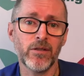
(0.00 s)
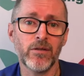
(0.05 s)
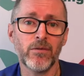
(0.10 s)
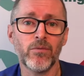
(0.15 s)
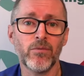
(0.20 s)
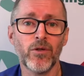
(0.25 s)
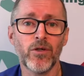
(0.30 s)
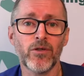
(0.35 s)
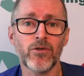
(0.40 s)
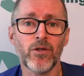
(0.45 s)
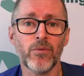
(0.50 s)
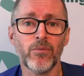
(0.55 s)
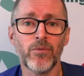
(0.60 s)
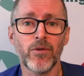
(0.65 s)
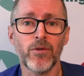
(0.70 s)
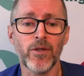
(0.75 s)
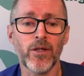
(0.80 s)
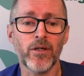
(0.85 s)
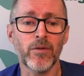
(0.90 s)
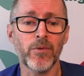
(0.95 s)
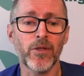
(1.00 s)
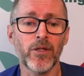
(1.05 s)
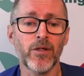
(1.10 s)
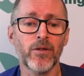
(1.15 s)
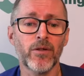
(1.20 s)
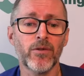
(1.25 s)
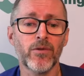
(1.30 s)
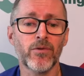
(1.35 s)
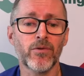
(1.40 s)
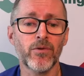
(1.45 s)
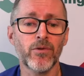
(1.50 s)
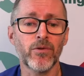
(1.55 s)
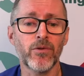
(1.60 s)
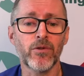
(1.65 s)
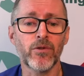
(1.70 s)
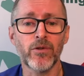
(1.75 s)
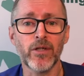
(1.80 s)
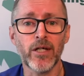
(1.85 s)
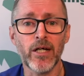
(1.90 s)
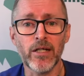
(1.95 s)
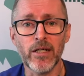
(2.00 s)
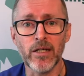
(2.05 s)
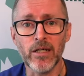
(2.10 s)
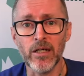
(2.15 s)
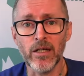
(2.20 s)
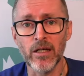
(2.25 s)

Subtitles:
we're going to be going through creating